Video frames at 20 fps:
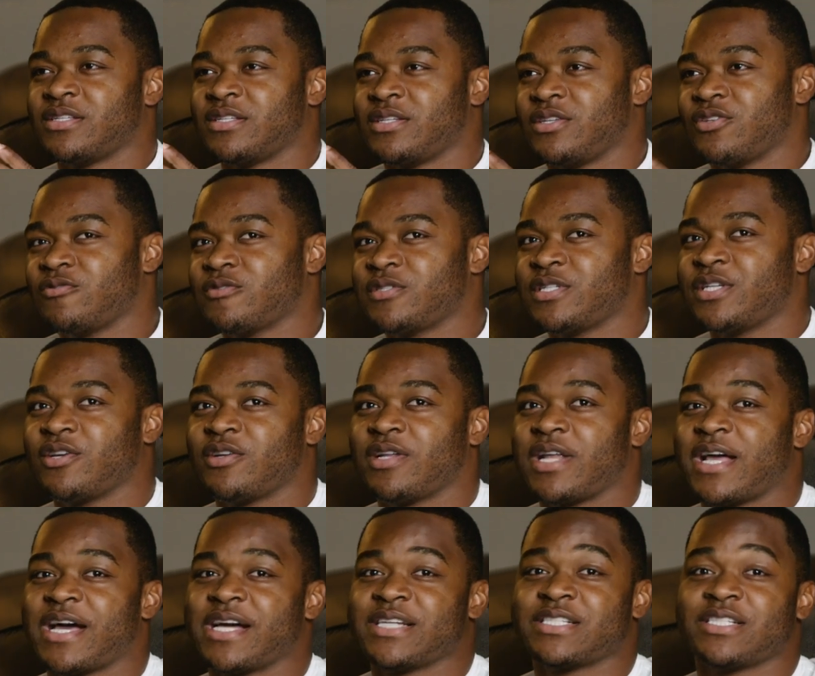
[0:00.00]
usually your
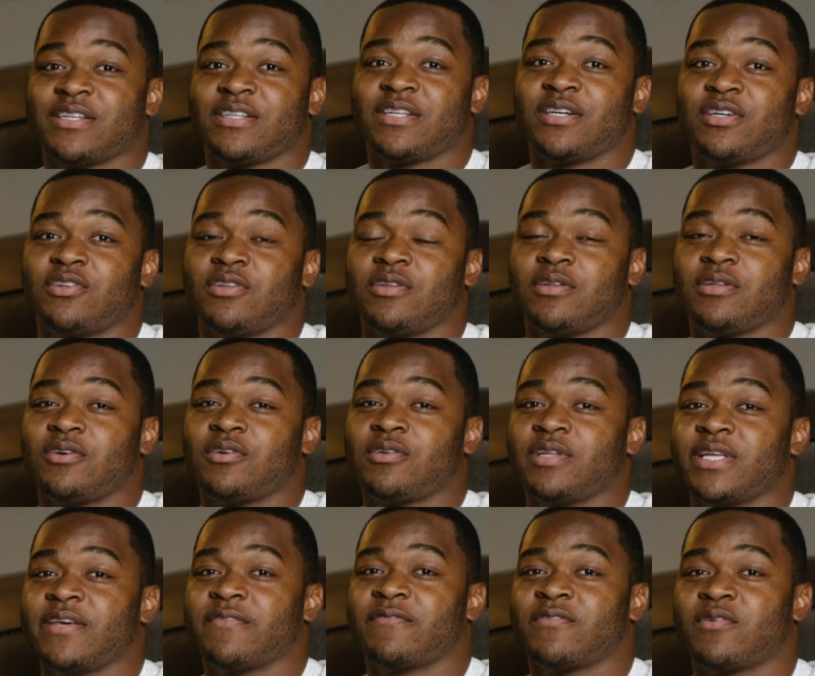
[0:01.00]
last year of Little
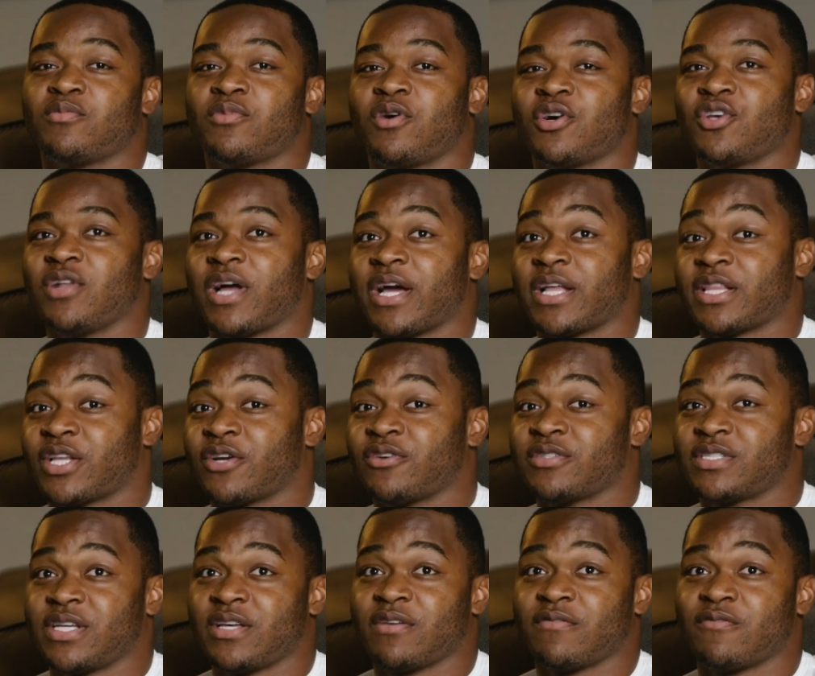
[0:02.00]
League football, you're like
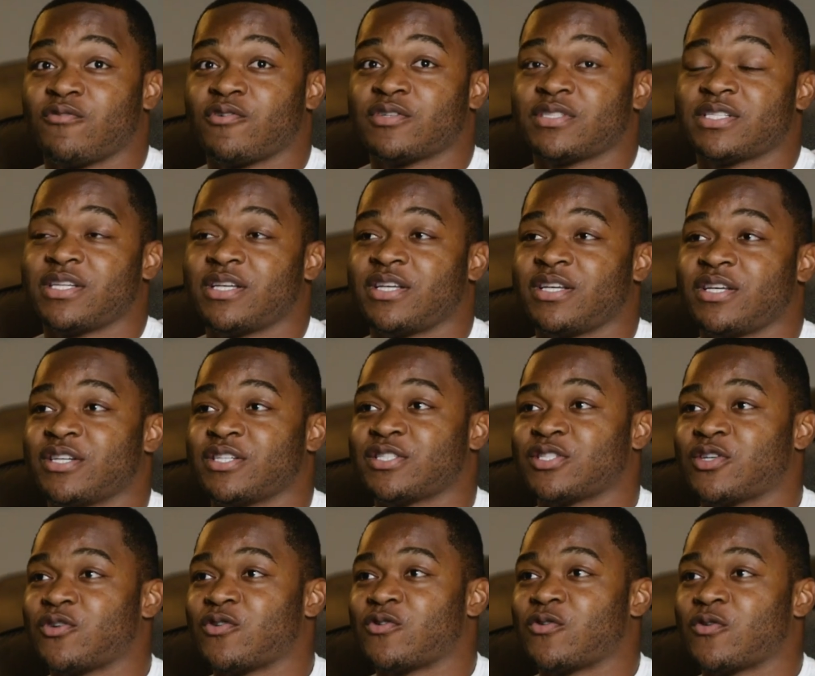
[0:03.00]
13, 14 years
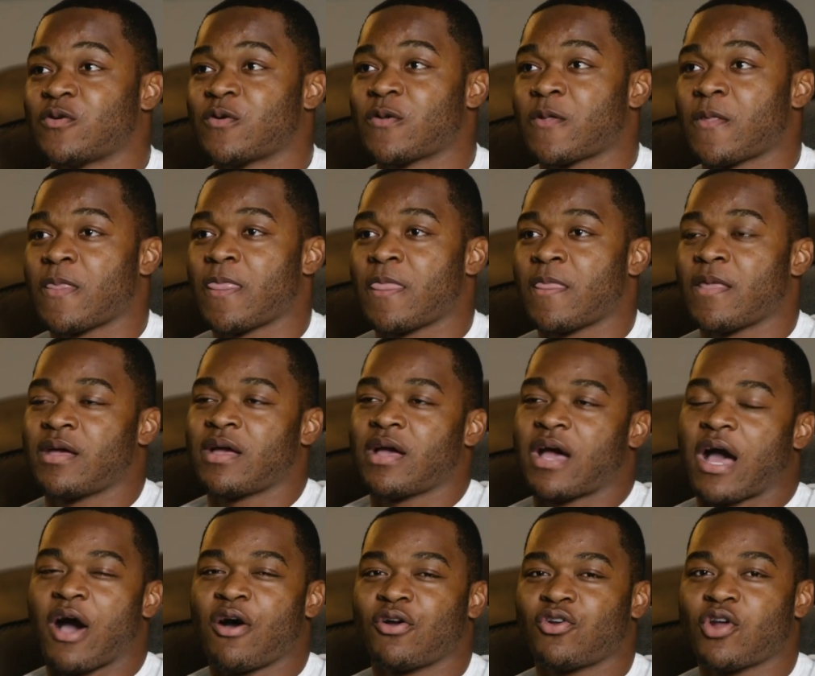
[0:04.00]
old.
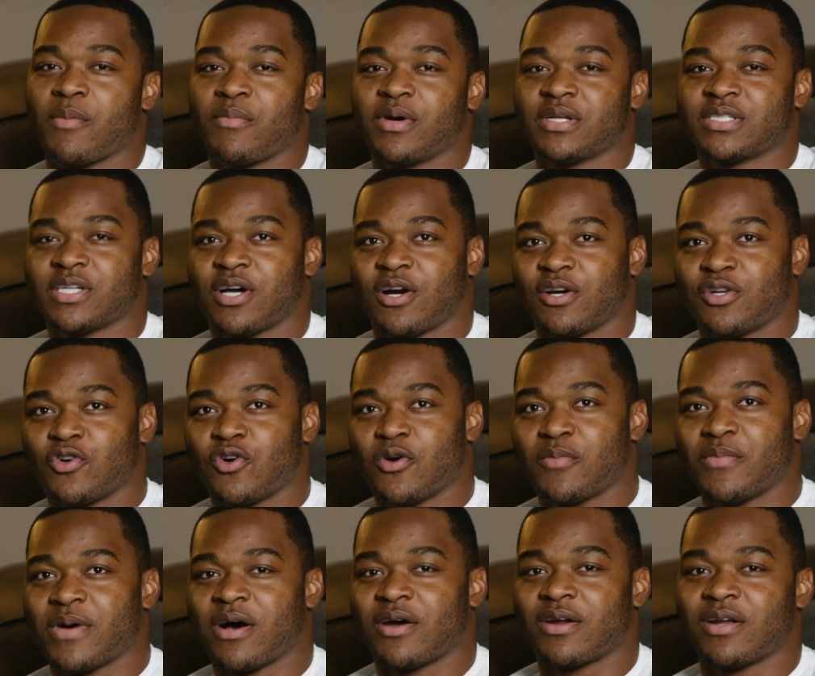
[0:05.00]
I don't know how much y'all know
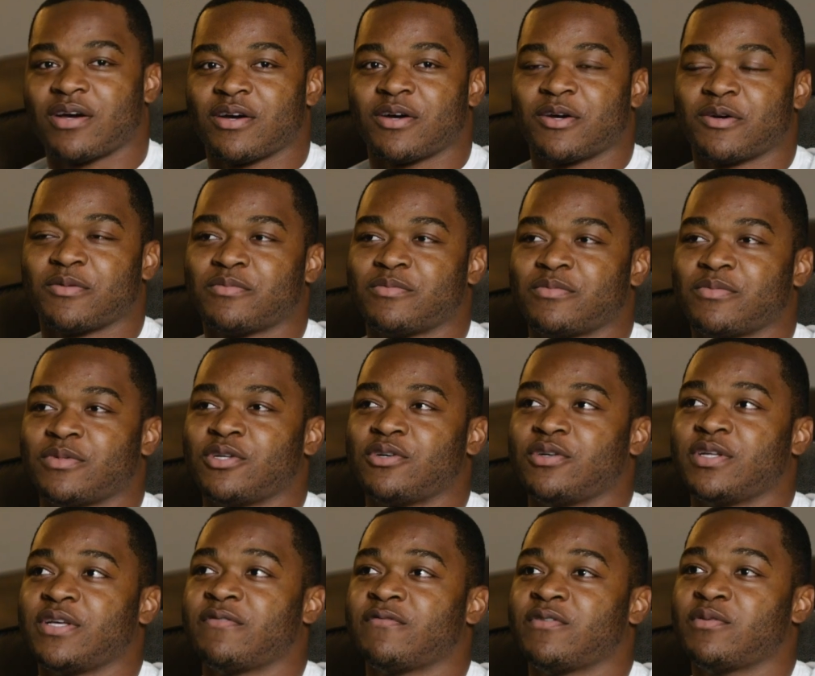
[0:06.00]
about
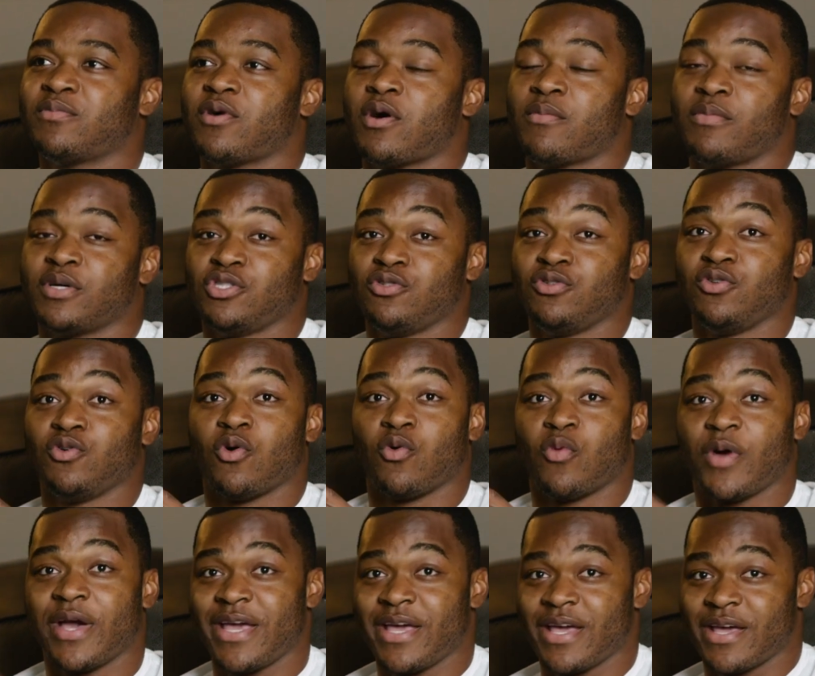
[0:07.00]
Little League football, but you do a
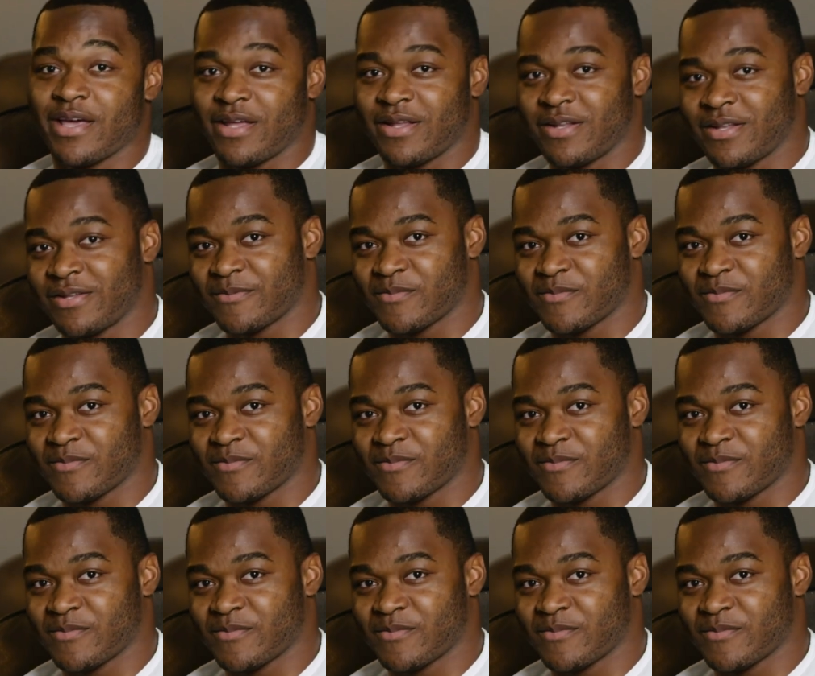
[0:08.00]
weigh-in.